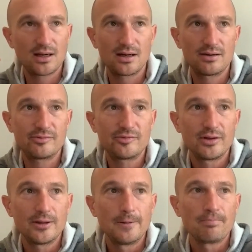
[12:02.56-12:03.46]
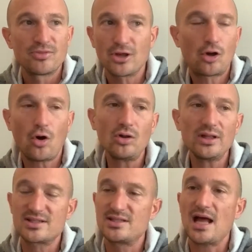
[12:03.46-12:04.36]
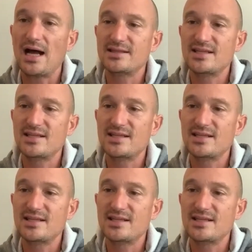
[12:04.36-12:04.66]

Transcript: of, the goal is not